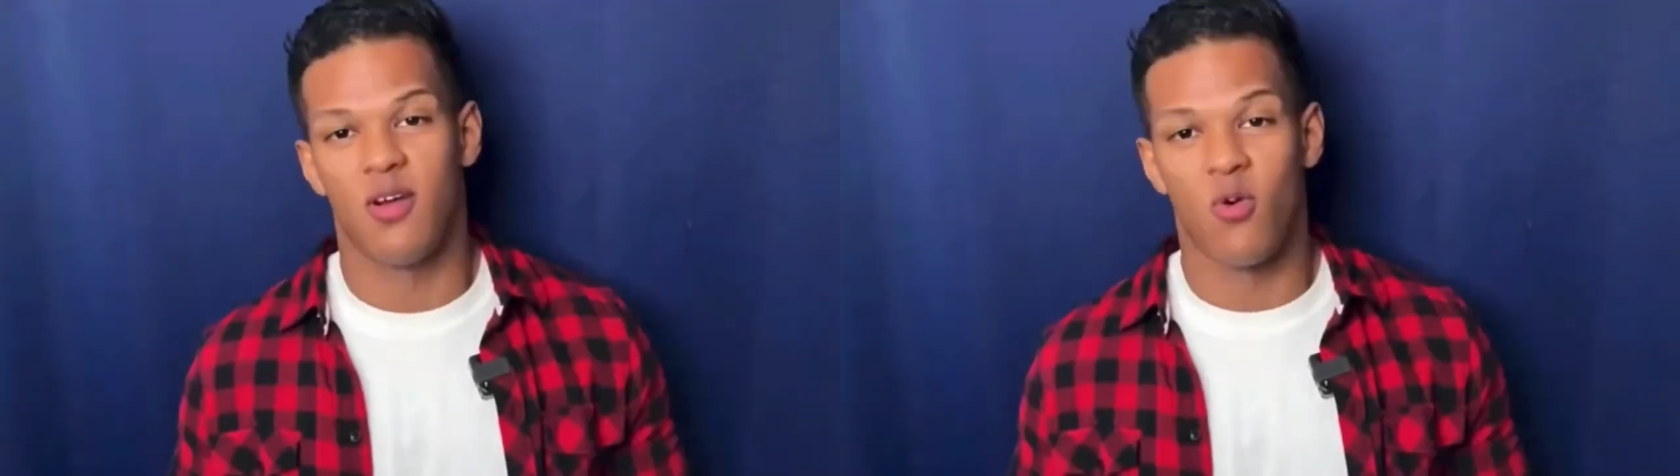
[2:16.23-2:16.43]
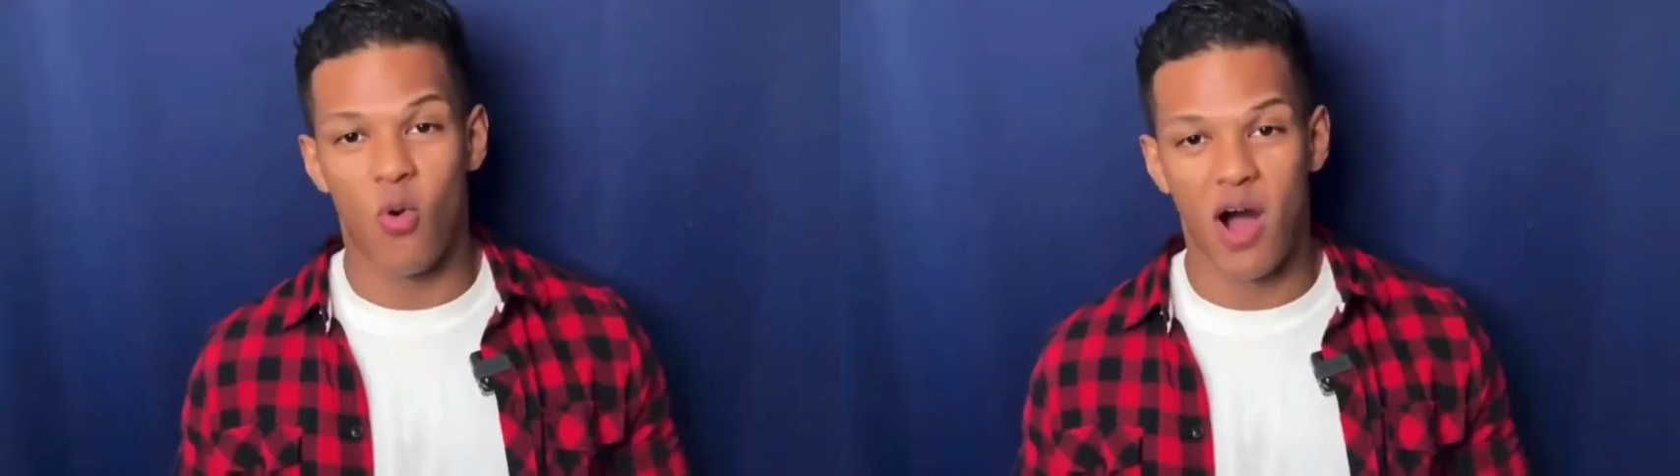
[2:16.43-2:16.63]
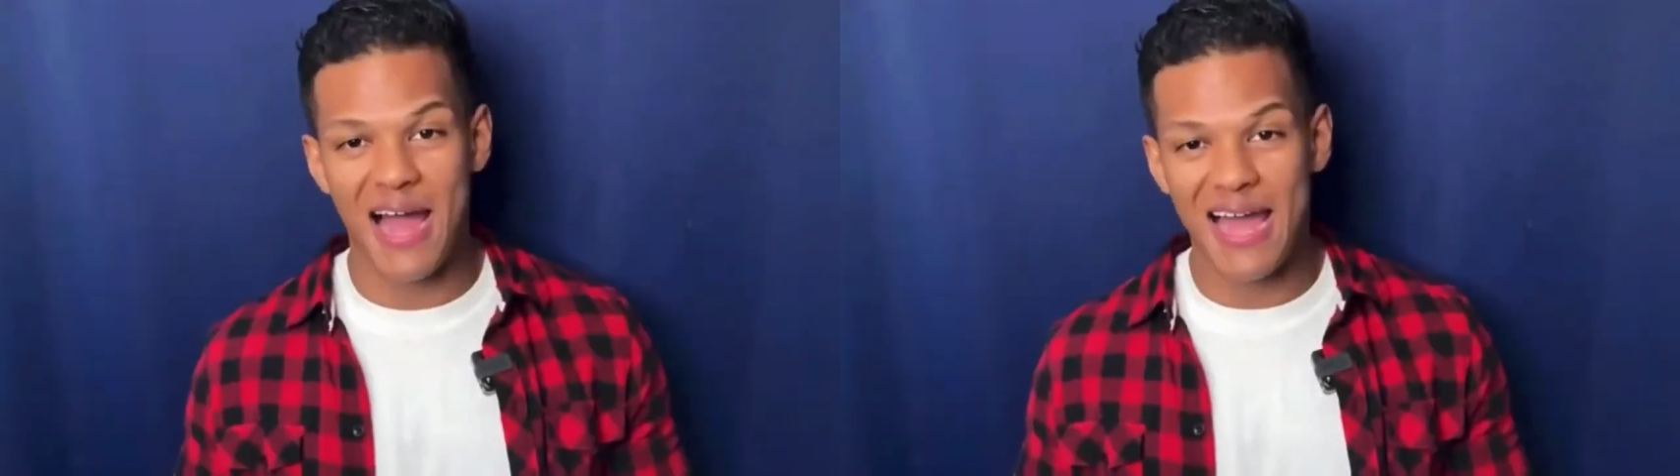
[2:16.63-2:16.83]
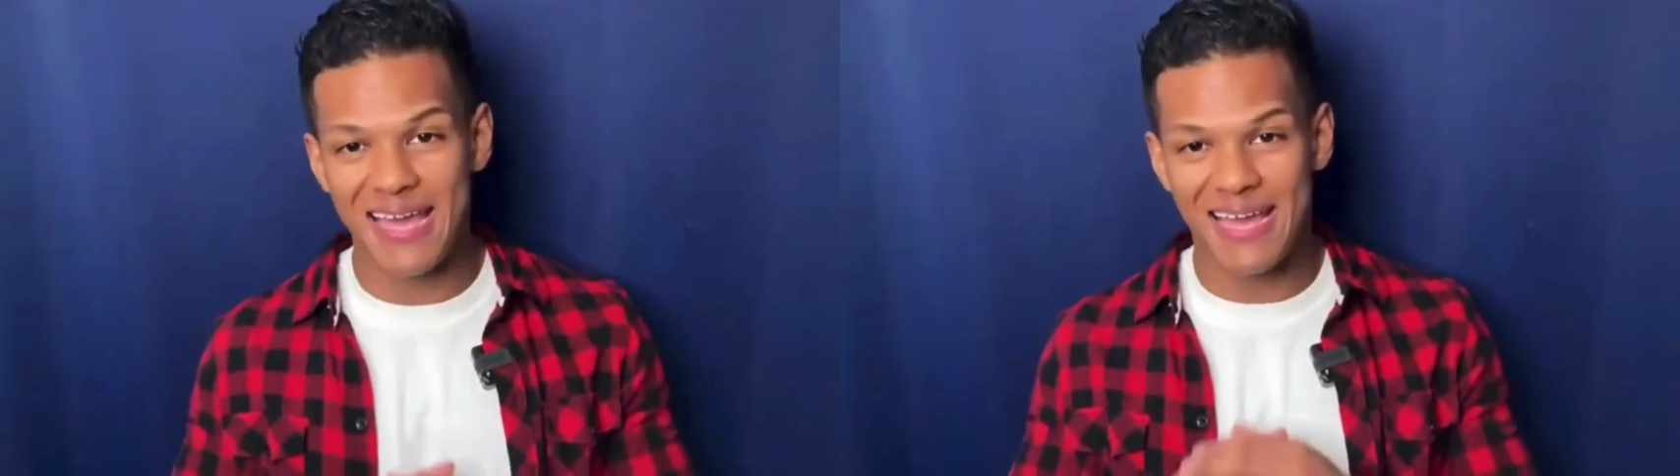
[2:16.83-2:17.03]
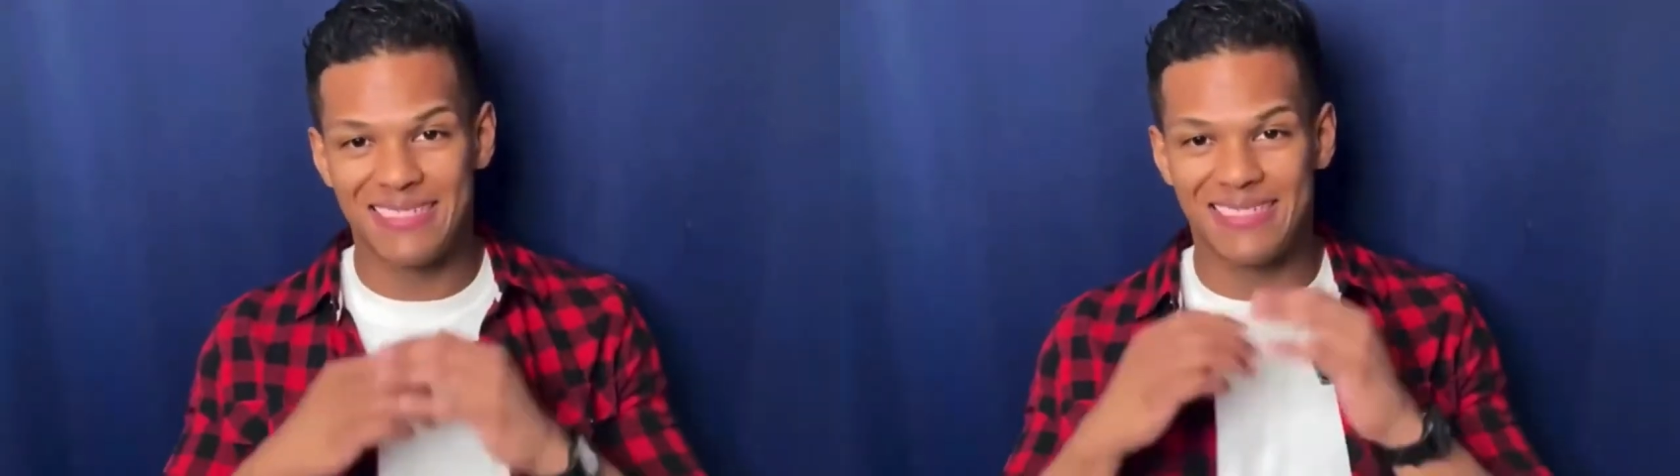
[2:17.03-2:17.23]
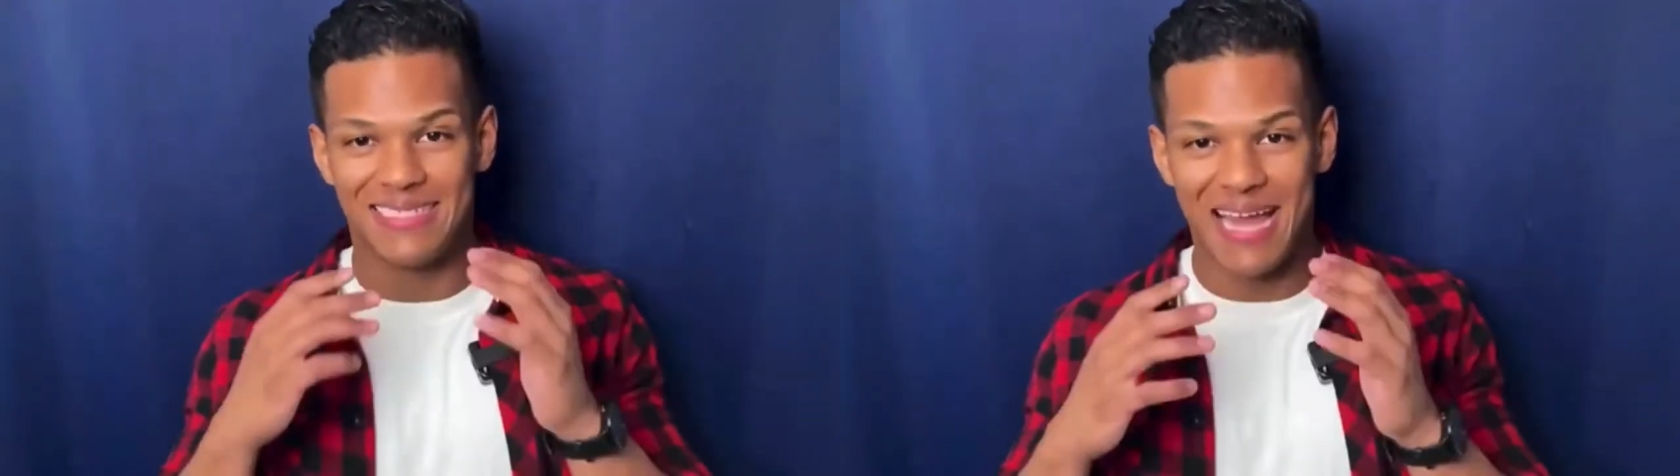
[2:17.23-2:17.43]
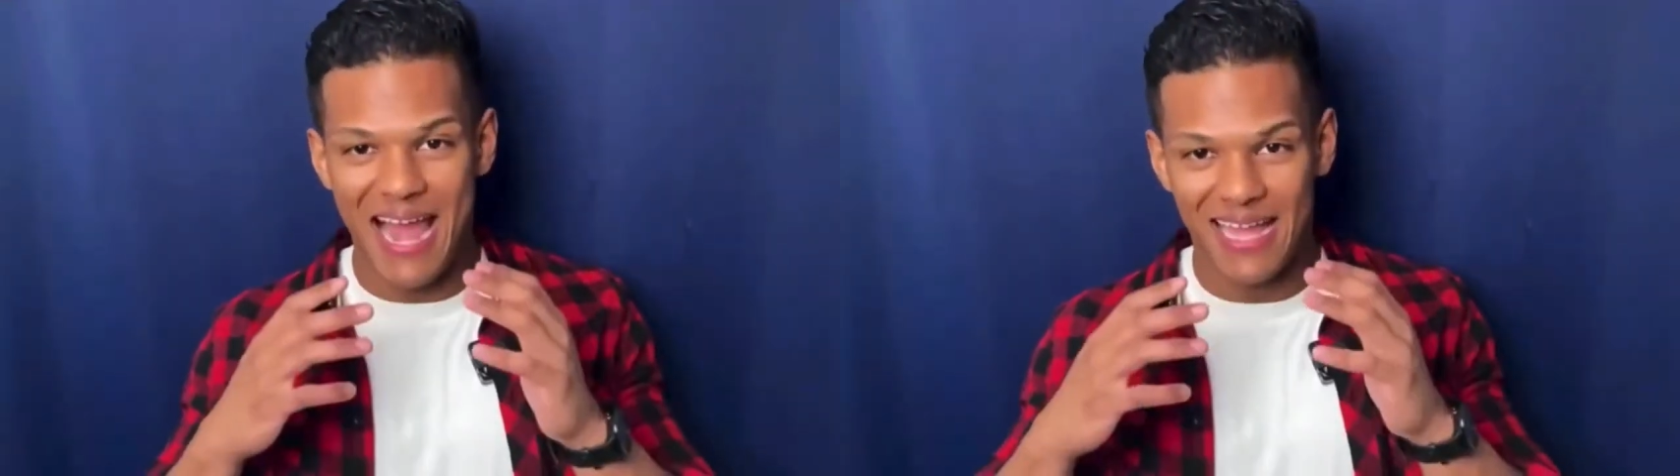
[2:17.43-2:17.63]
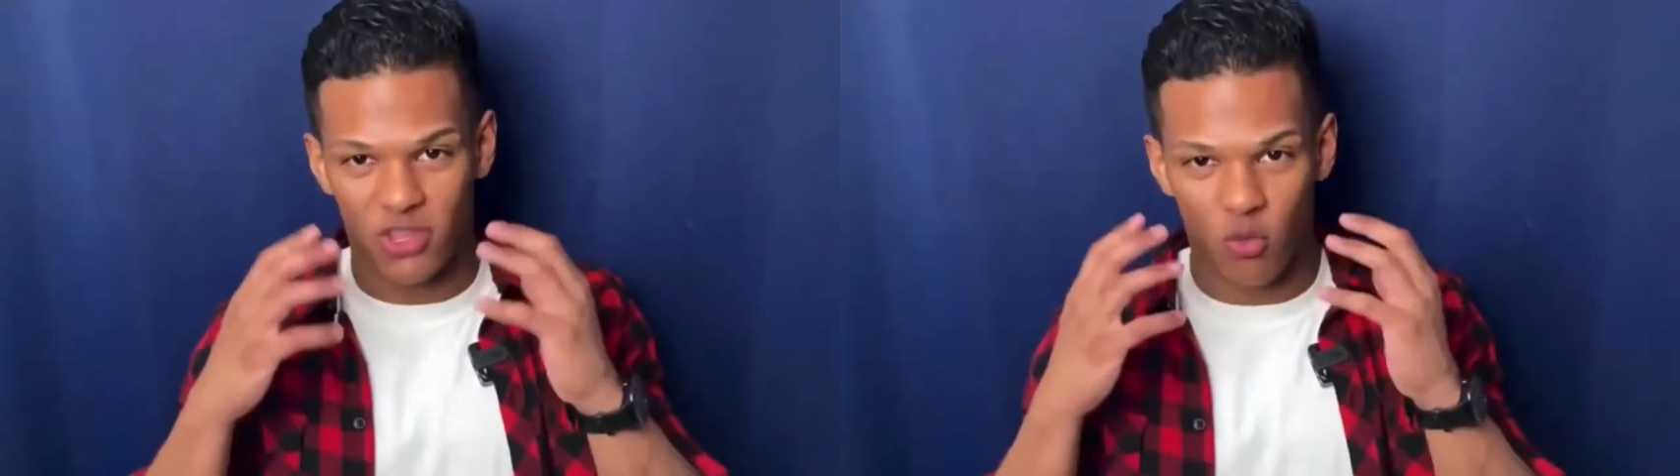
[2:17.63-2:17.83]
Why is that the